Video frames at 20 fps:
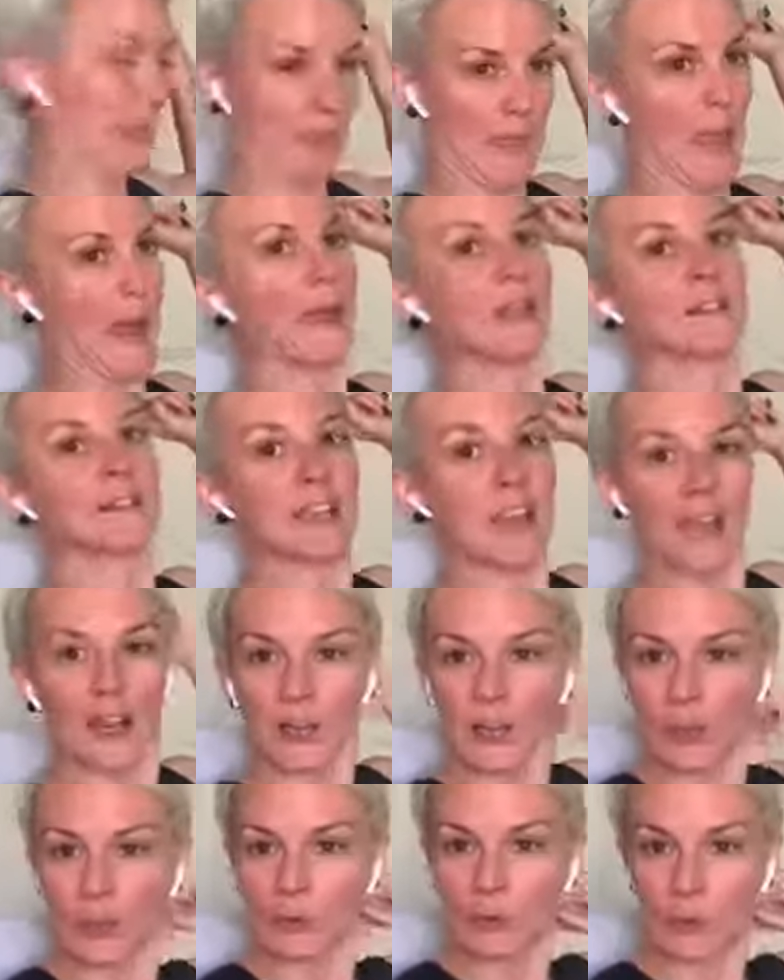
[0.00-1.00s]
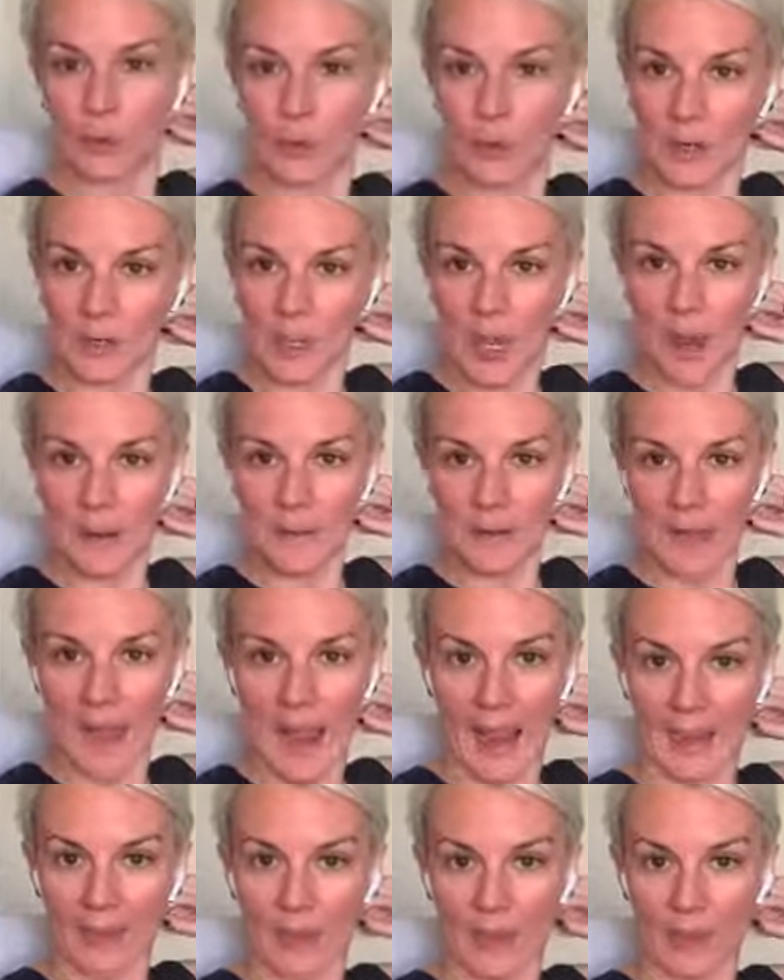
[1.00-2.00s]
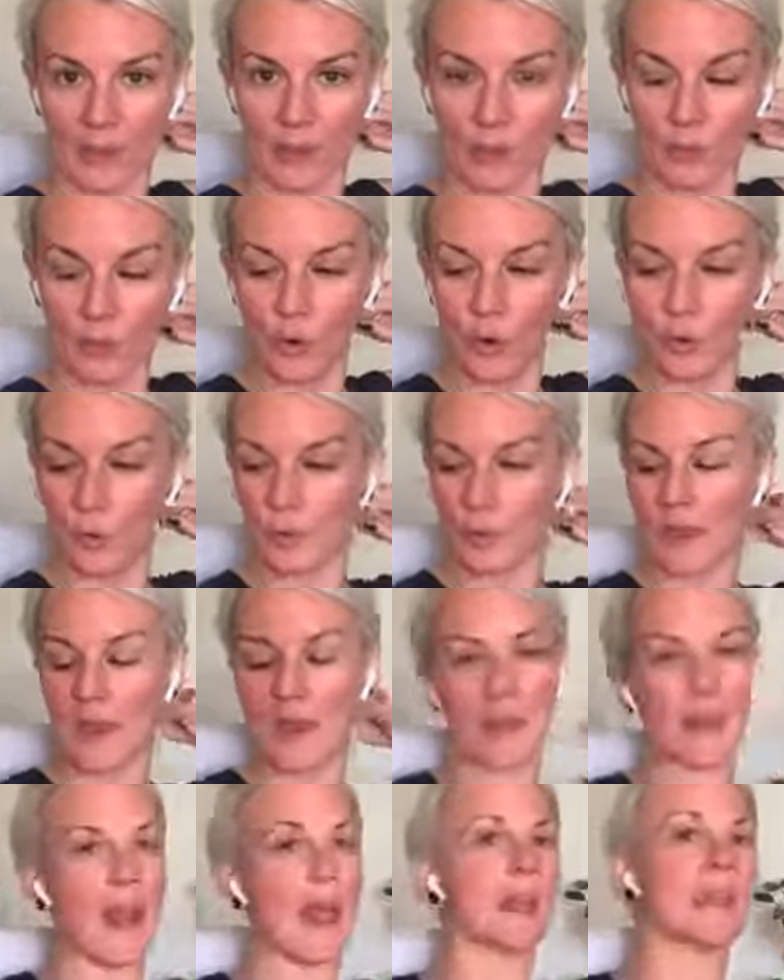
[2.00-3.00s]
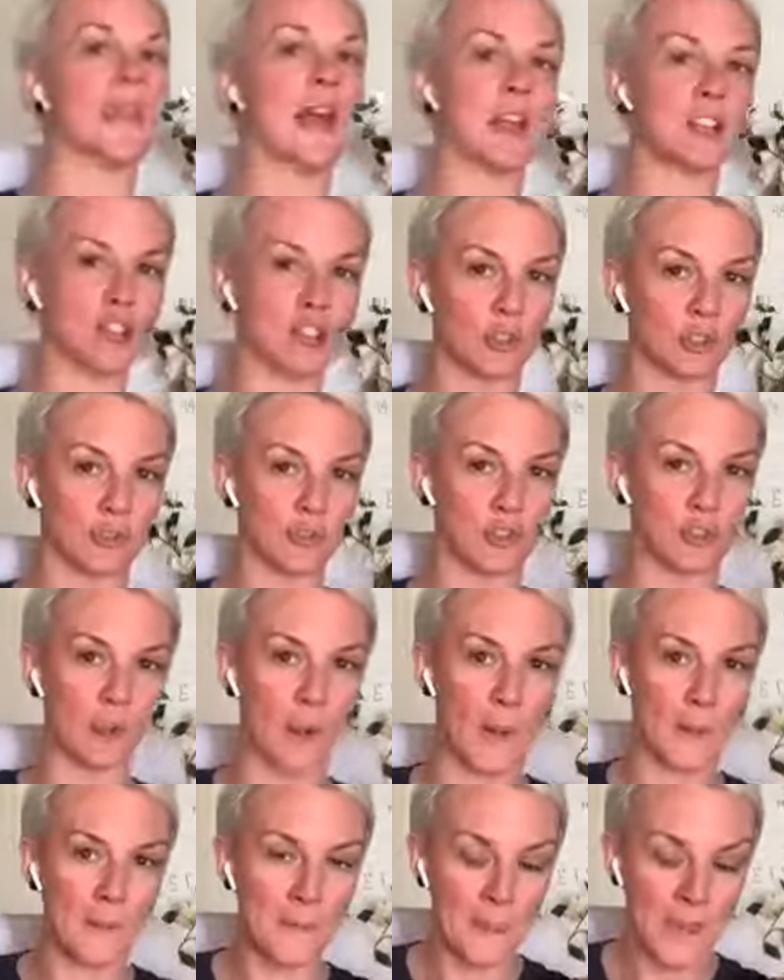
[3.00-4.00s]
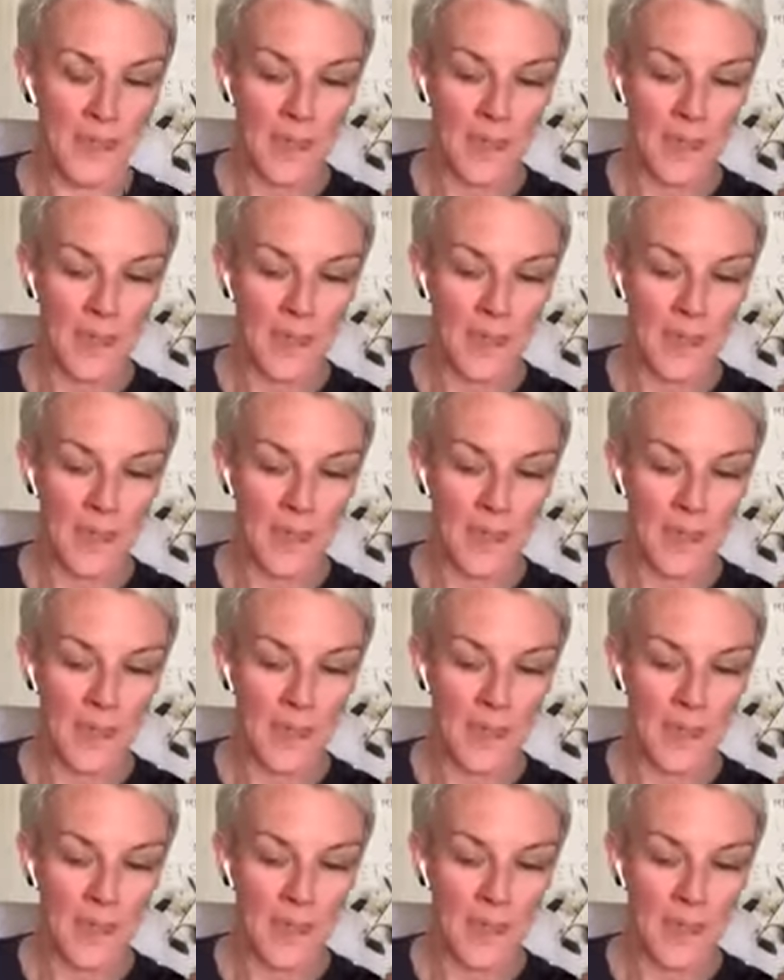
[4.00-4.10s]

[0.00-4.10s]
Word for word: that and if you want to come and hang out in the room with me in our national tour,